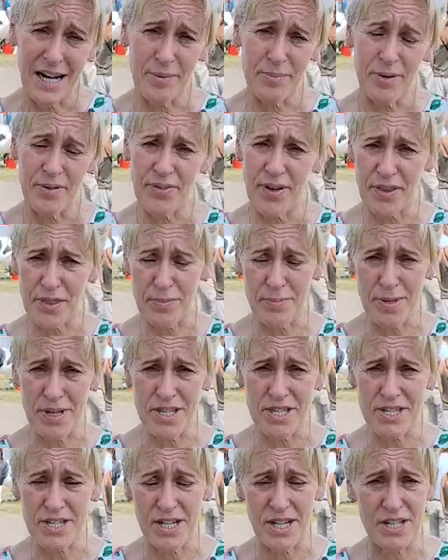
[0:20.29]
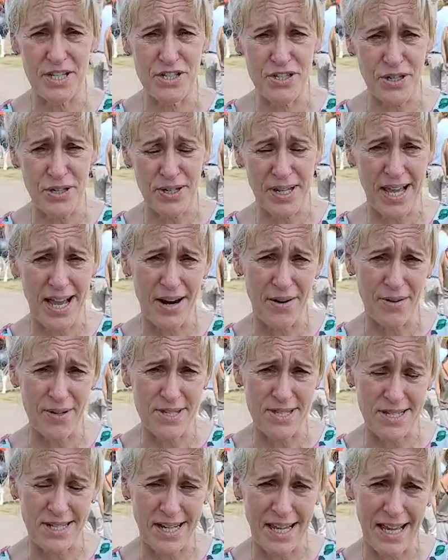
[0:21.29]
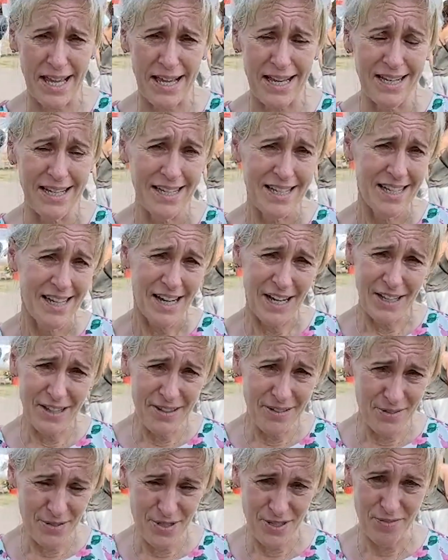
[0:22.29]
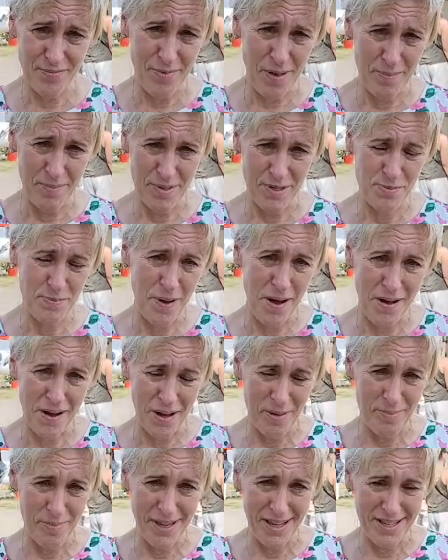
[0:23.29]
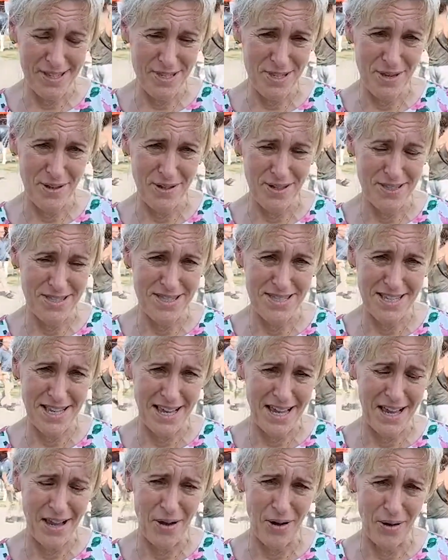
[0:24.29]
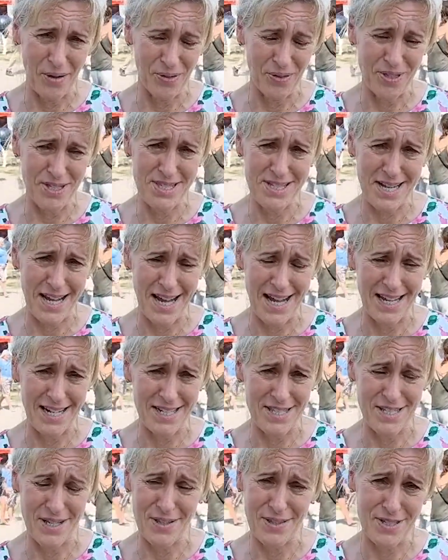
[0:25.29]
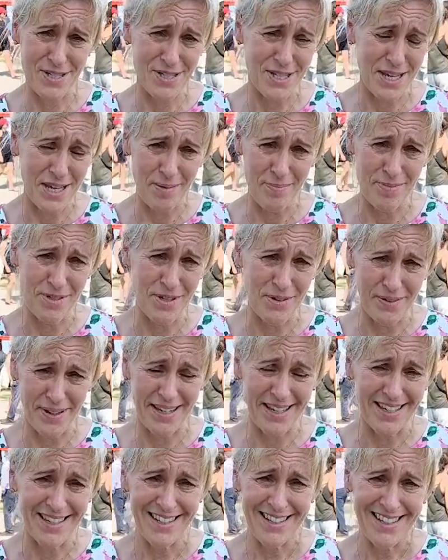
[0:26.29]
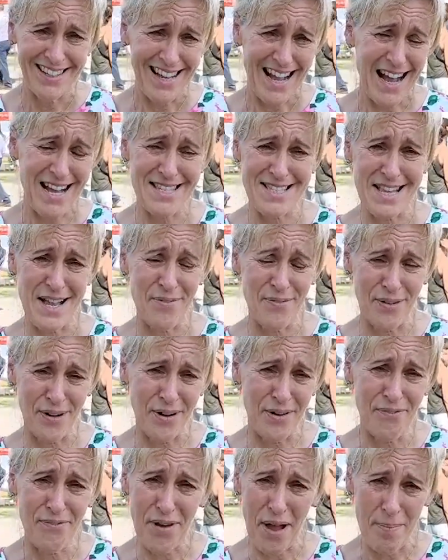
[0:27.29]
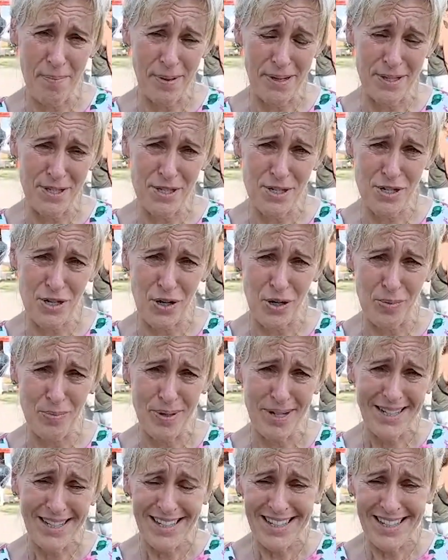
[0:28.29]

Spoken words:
We've had the Minister, Trudy Harrison, here. A lot of members behind me, as you can see on the stand. So the team doing, as ever, a fabulous job.